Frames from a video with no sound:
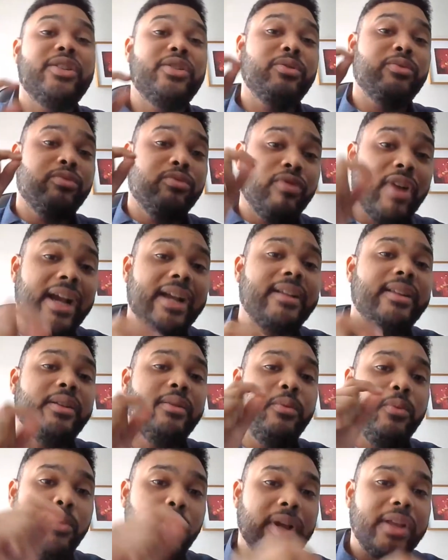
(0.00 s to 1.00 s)
directly
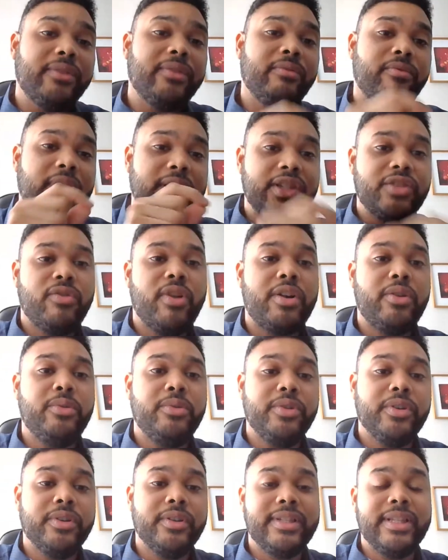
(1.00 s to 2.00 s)
with restaurant
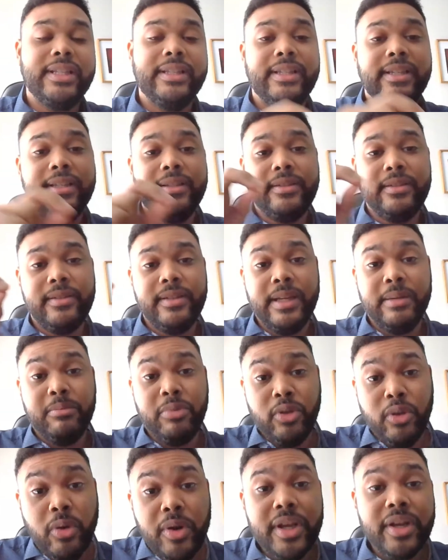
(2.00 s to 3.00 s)
owners and the
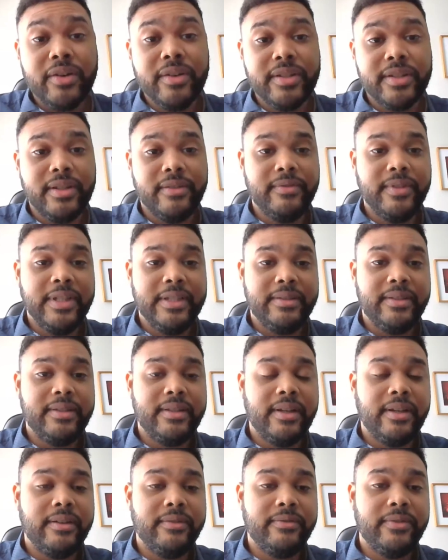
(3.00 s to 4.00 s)
employers of these
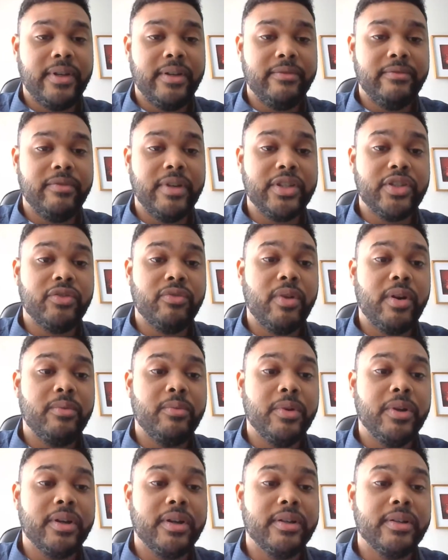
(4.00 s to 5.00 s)
of restaurant
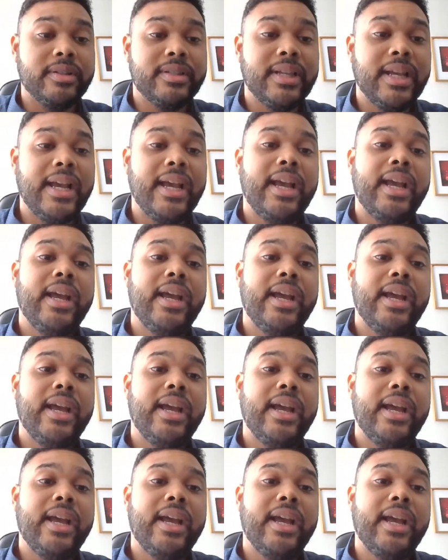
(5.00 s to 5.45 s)
workers,